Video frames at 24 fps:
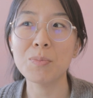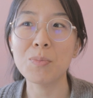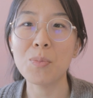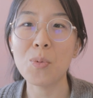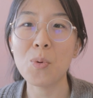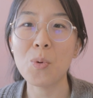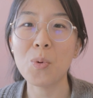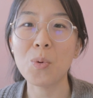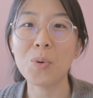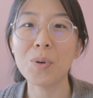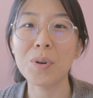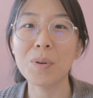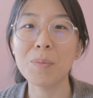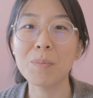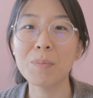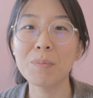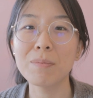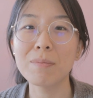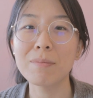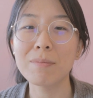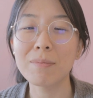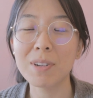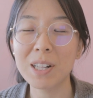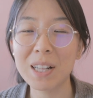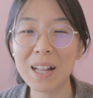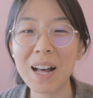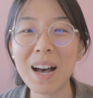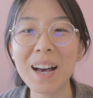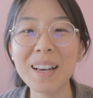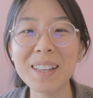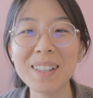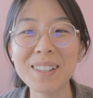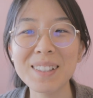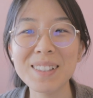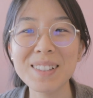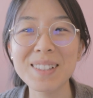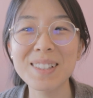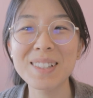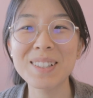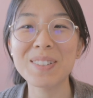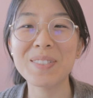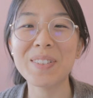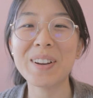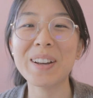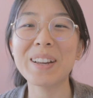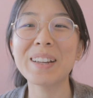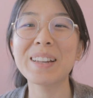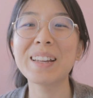more clients,
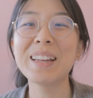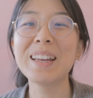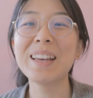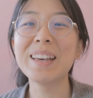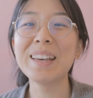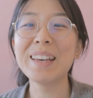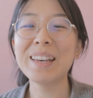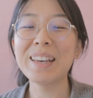right?